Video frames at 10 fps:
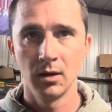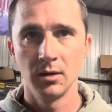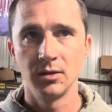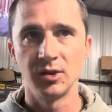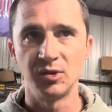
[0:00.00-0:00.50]

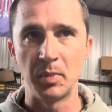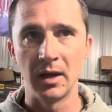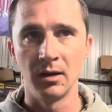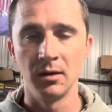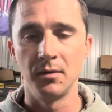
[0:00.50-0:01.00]
to
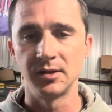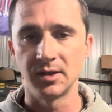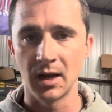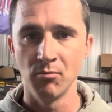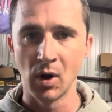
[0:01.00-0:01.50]
spend the
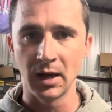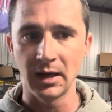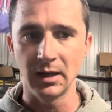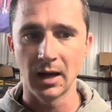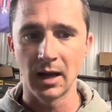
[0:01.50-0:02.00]
same
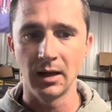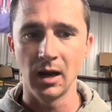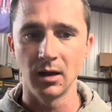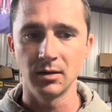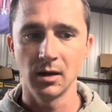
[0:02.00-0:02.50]
money and
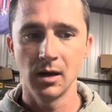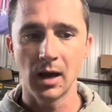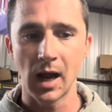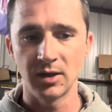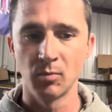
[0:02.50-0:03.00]
get
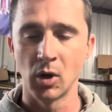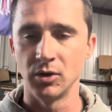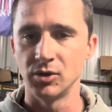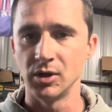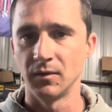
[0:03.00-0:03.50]
as
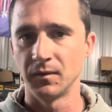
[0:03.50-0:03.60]
much